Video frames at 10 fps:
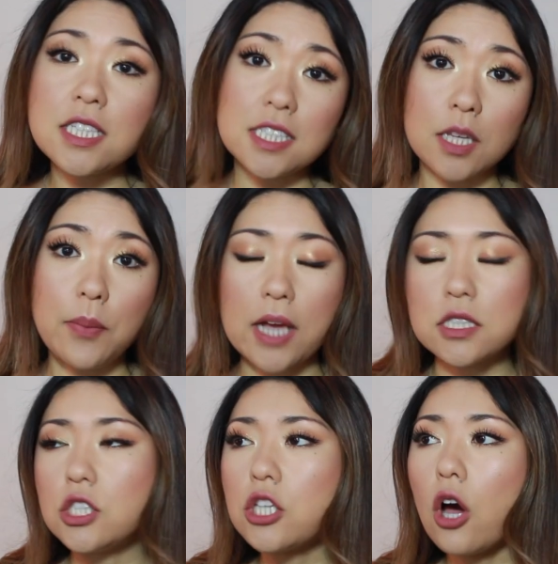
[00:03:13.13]
It's in the
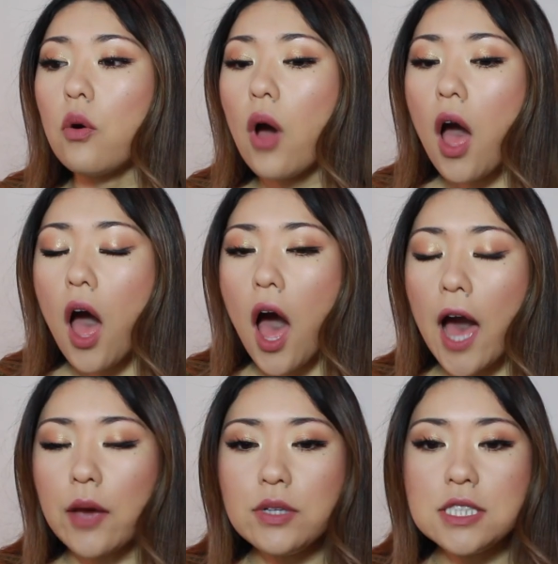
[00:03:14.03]
past. So
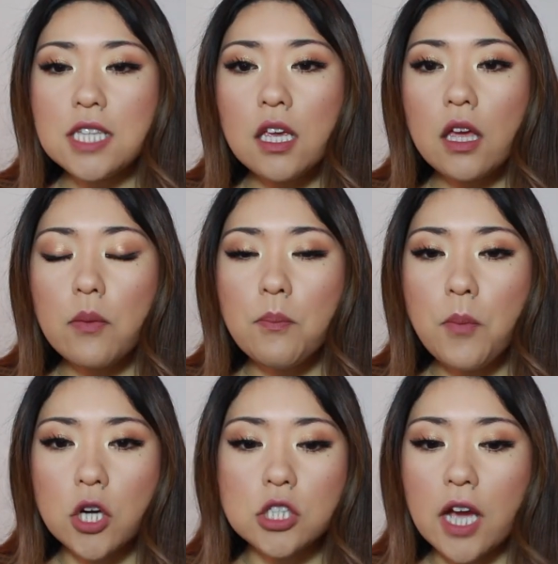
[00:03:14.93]
I would say
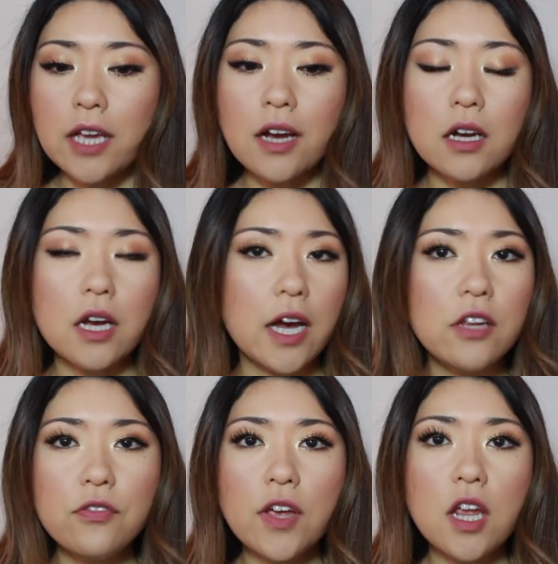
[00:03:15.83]
March, I got kind
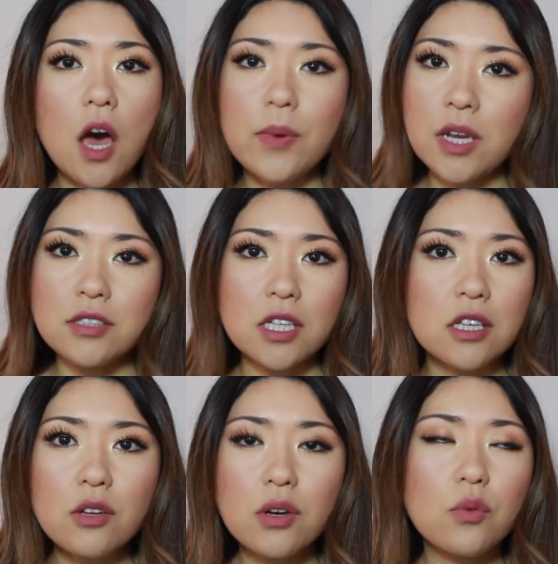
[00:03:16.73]
of fed up and I was like,
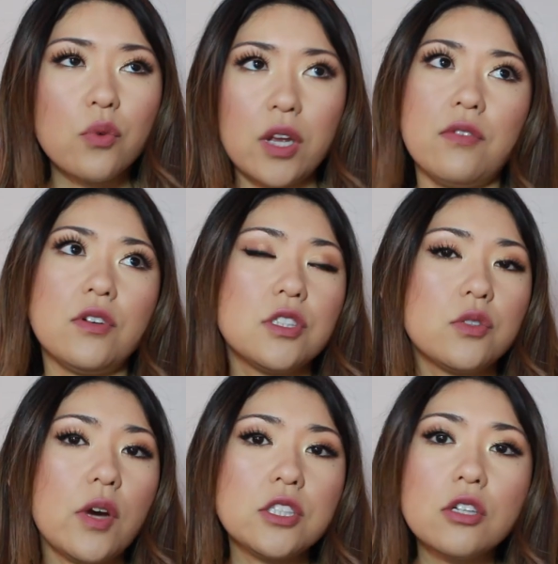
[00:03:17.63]
you know what, whatever.
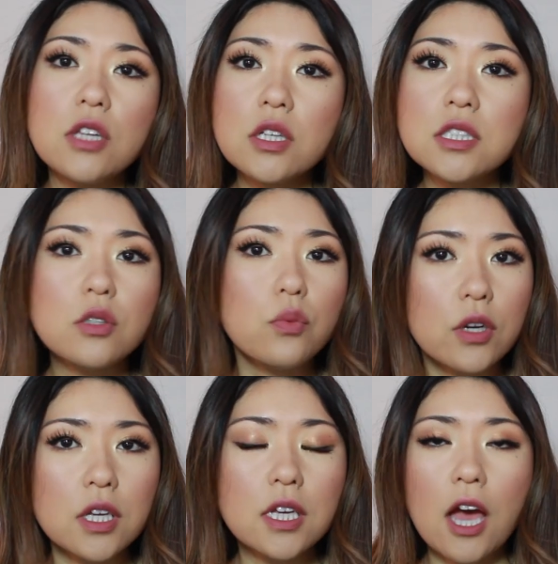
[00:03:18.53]
So I started like still
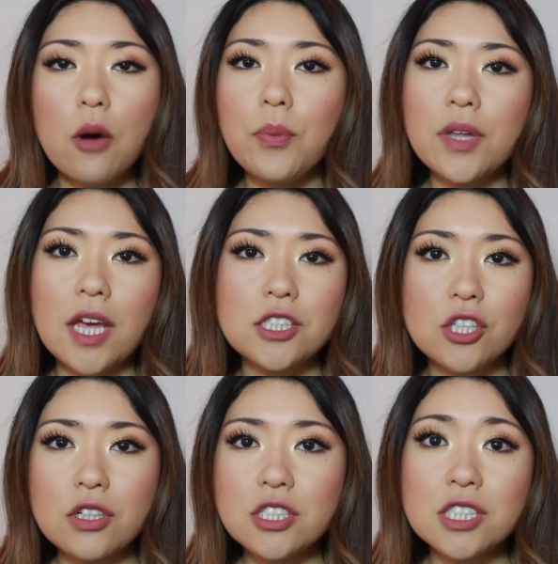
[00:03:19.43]
working out, but I
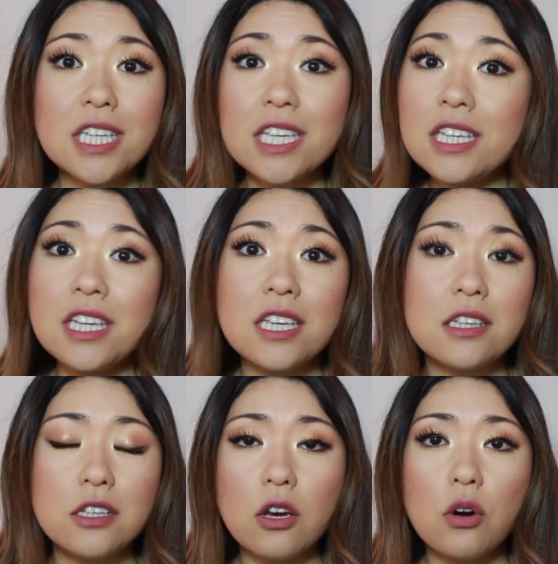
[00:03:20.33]
started just
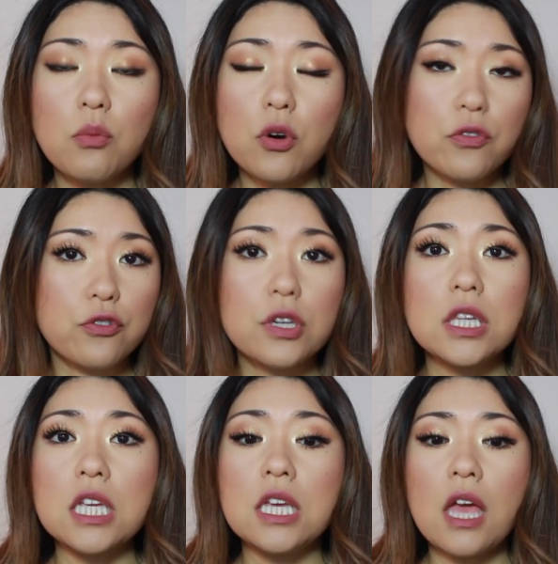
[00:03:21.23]
eating, you know, more
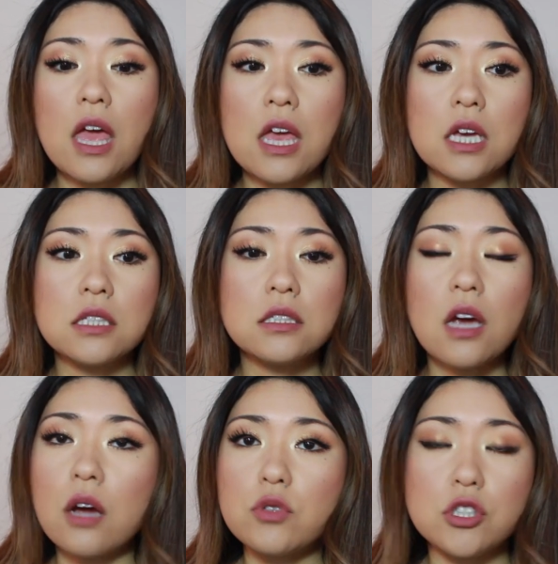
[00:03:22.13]
freely and
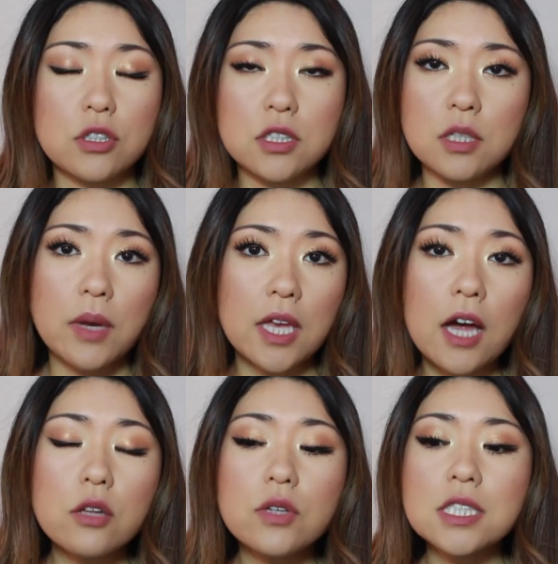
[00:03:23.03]
not restricting my
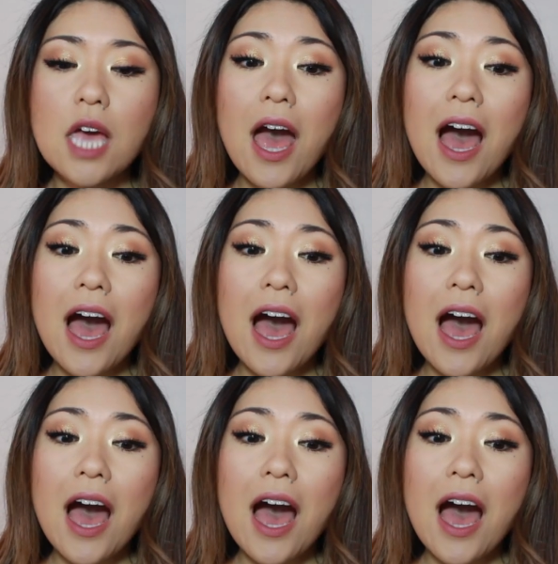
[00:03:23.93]
calories.